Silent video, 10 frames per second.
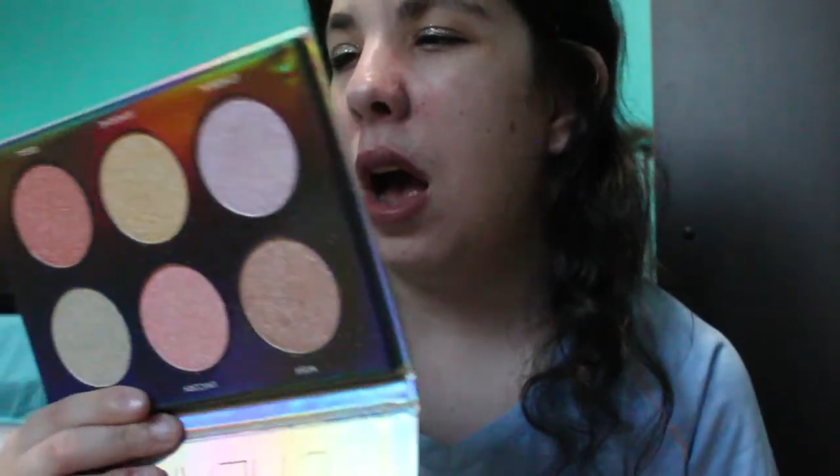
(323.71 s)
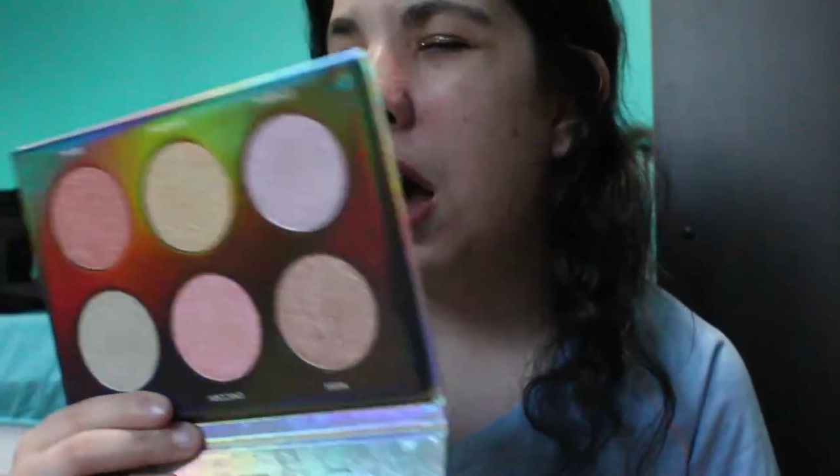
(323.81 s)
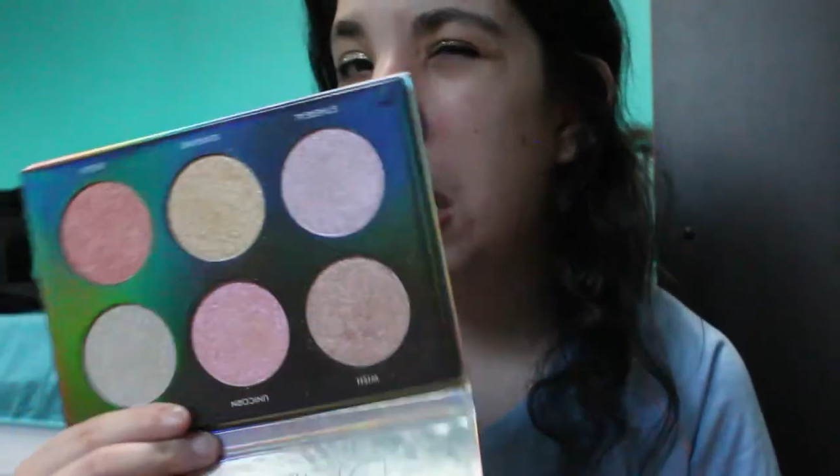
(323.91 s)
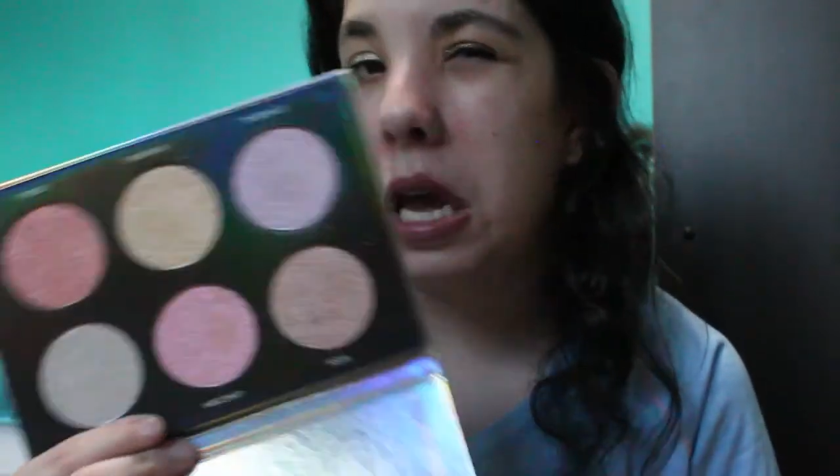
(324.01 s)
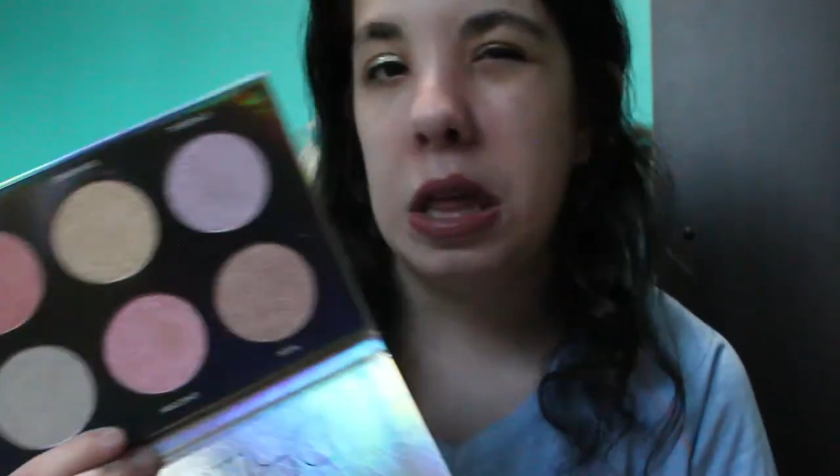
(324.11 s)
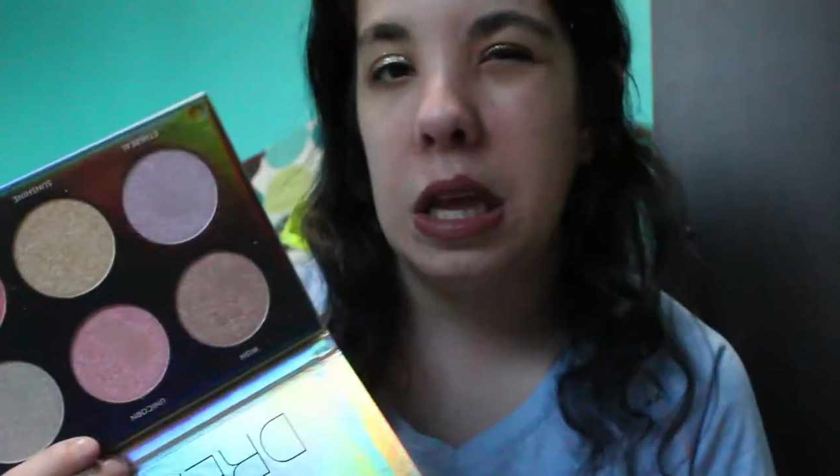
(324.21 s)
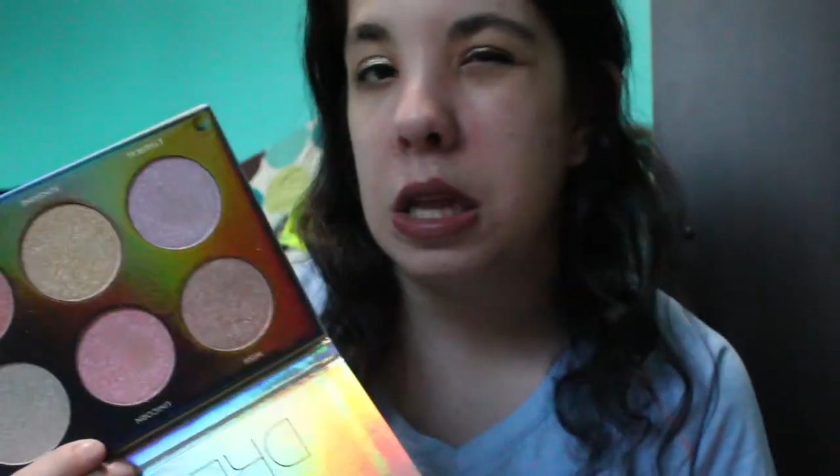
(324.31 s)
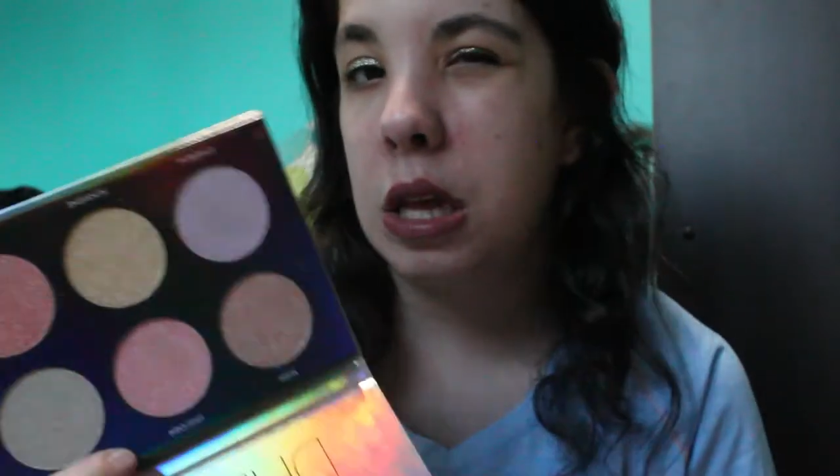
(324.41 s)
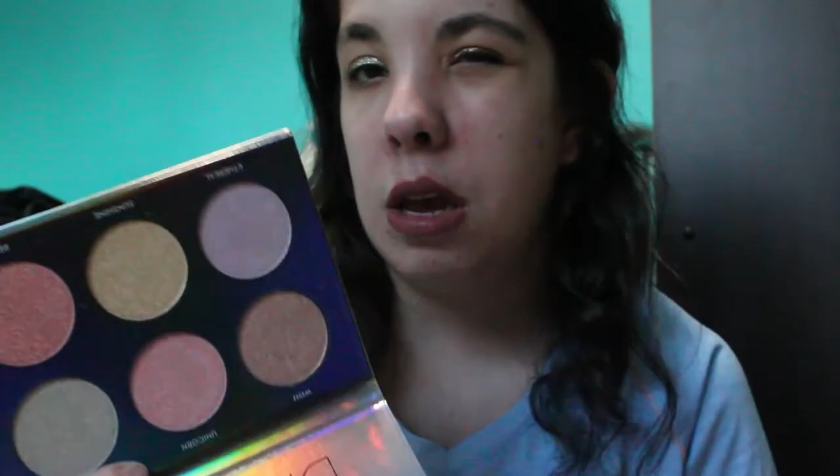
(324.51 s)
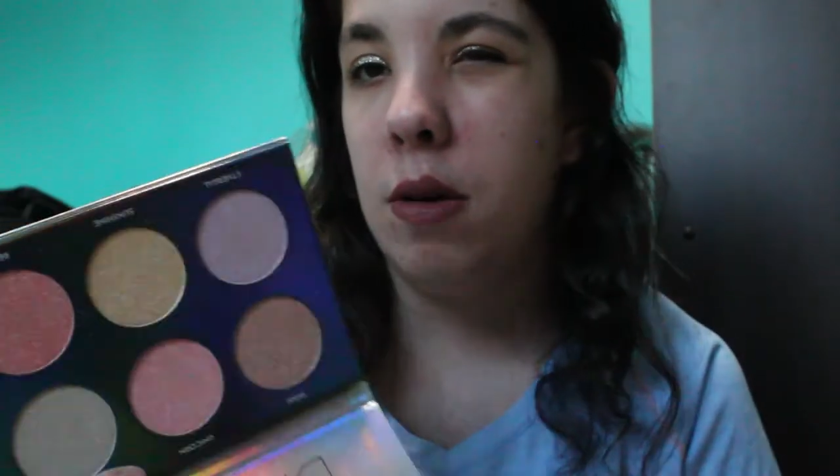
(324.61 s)
eyes
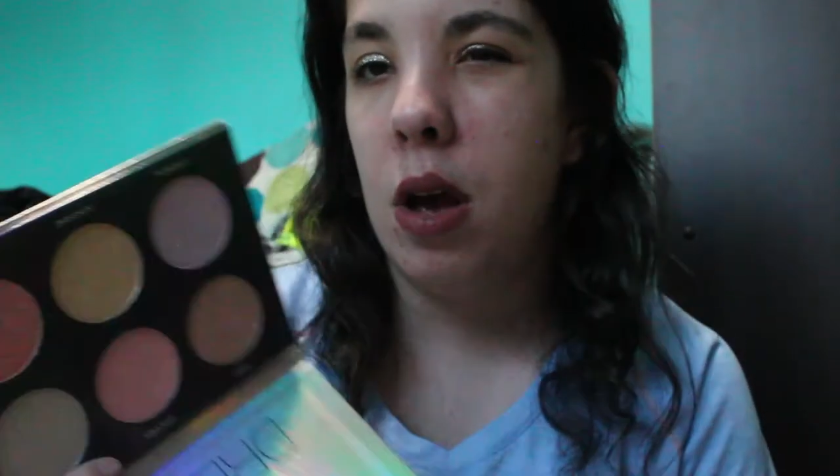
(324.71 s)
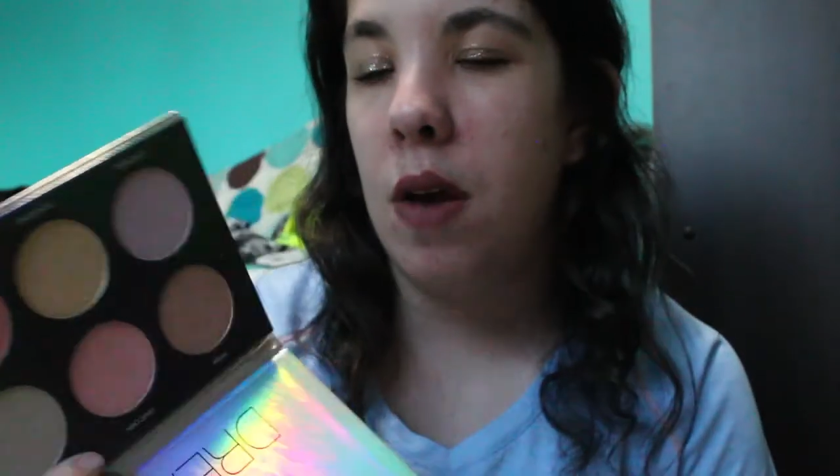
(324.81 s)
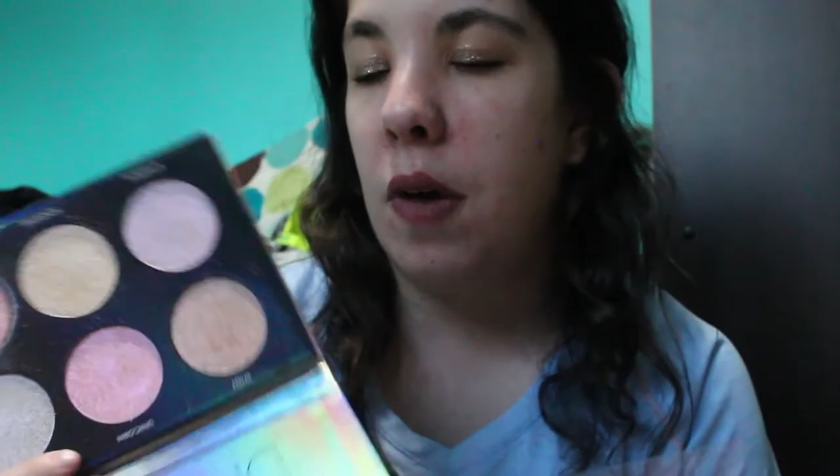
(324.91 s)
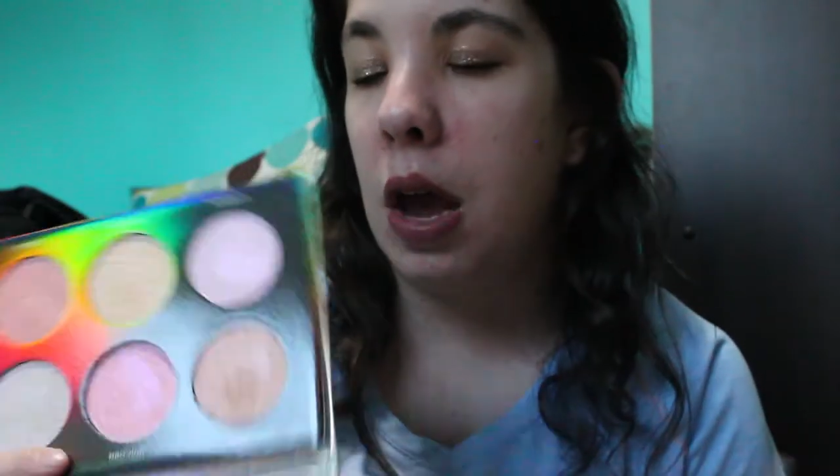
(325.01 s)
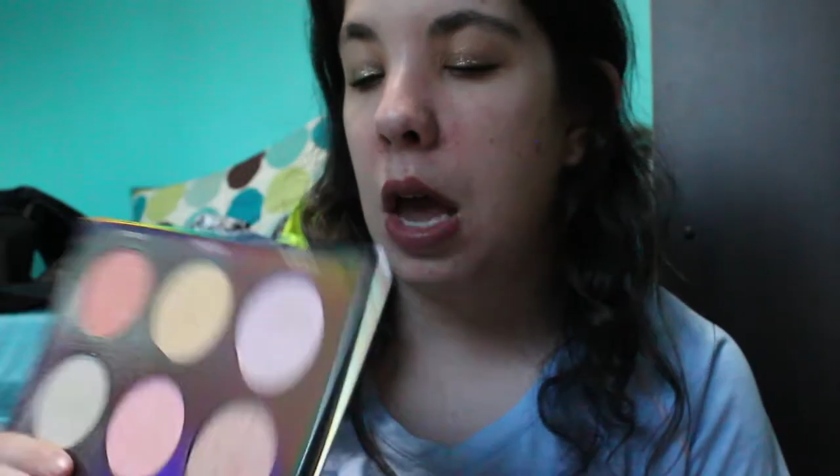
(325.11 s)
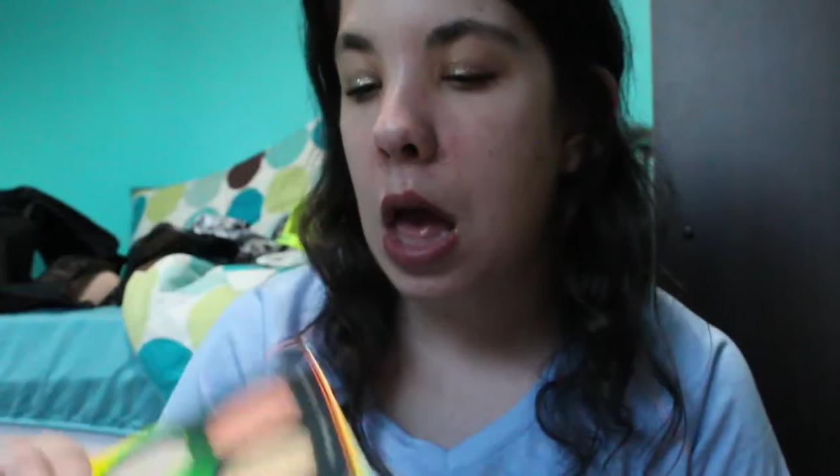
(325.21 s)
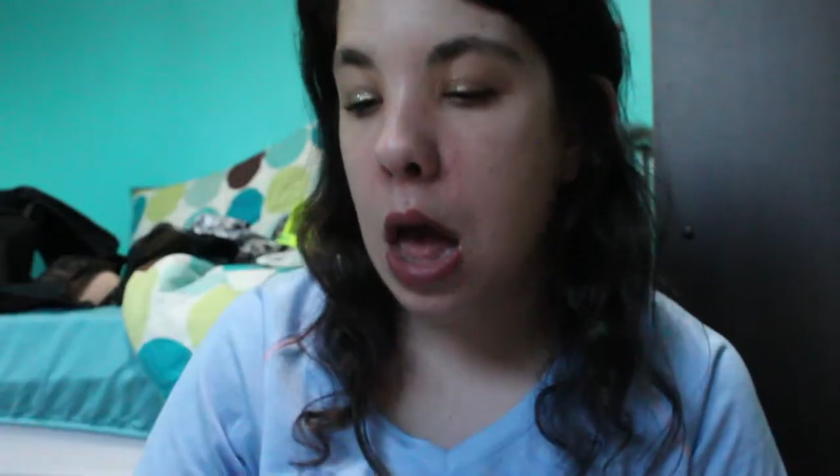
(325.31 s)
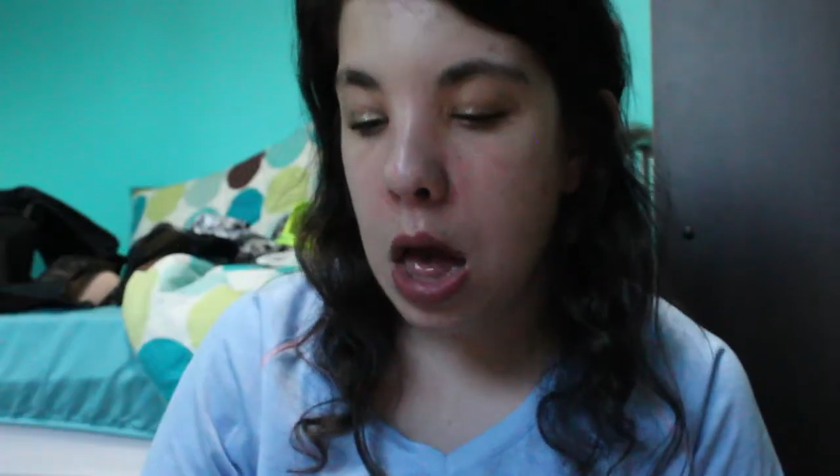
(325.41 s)
and see if I